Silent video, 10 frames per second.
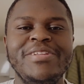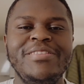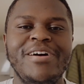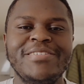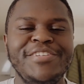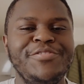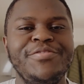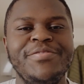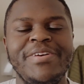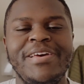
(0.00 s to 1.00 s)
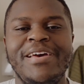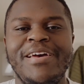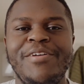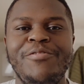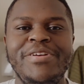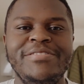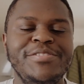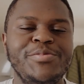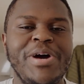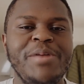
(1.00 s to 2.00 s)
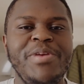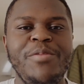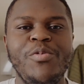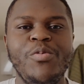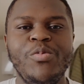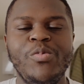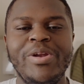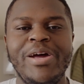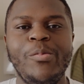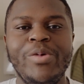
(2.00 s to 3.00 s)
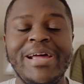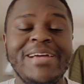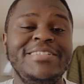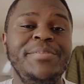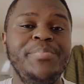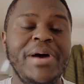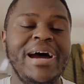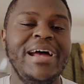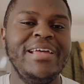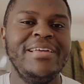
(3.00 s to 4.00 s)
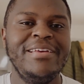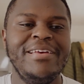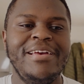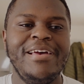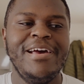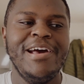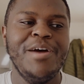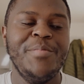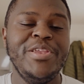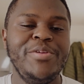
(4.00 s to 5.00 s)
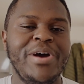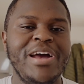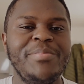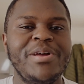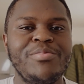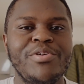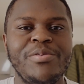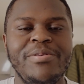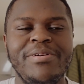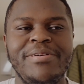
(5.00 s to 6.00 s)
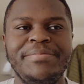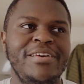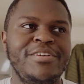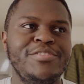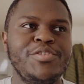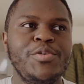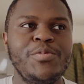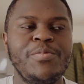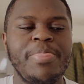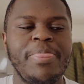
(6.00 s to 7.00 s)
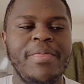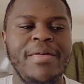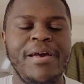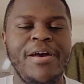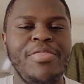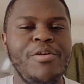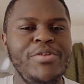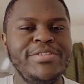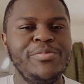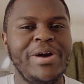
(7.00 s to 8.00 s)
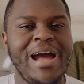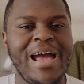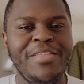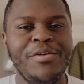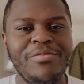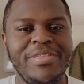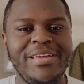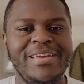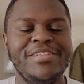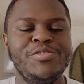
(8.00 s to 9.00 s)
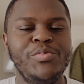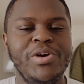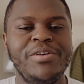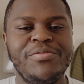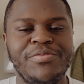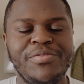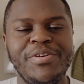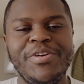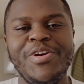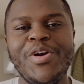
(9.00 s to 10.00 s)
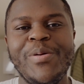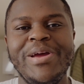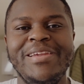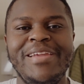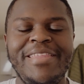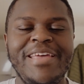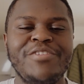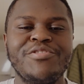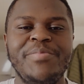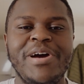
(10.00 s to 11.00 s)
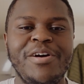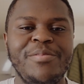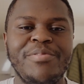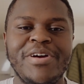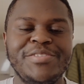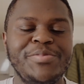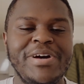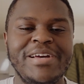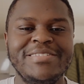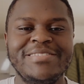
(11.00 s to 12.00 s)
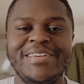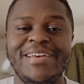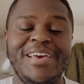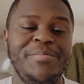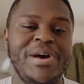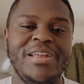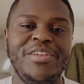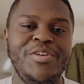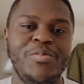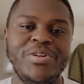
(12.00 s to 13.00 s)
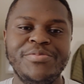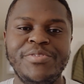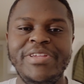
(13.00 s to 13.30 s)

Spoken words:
seductive reasons why people would want to actually buy a new iPad Pro. So the reason why I don't think it's worth going the extra mile price-wise and buying the newer ones for